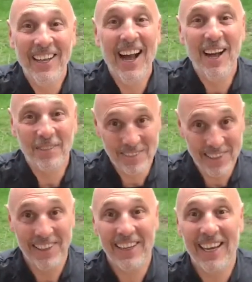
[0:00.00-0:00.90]
I'll
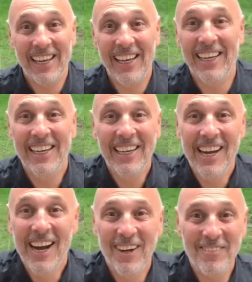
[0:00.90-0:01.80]
start that again.
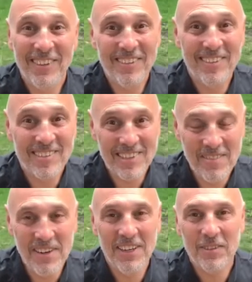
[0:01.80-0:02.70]
I'm using
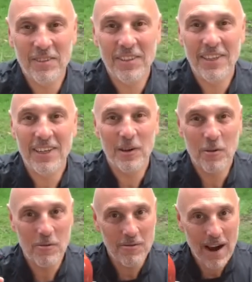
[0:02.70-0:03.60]
700
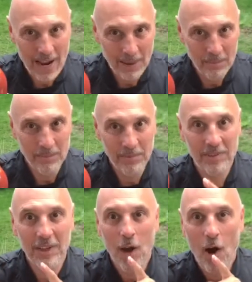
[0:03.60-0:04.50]
grams
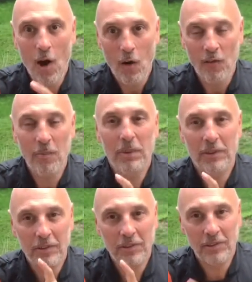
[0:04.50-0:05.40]
of
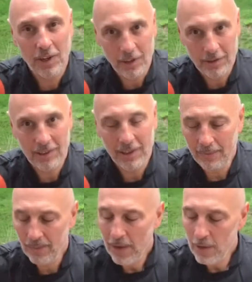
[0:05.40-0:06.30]
passata.
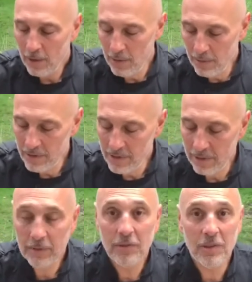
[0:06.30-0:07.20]
You could
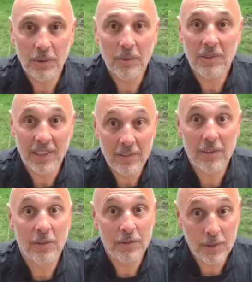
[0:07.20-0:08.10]
use 2 tins
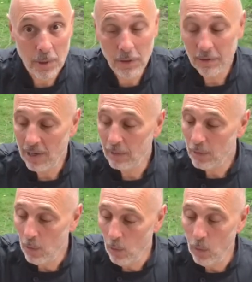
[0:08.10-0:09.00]
of tomatoes,
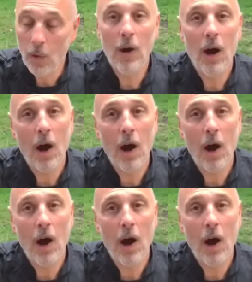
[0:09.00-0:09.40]
or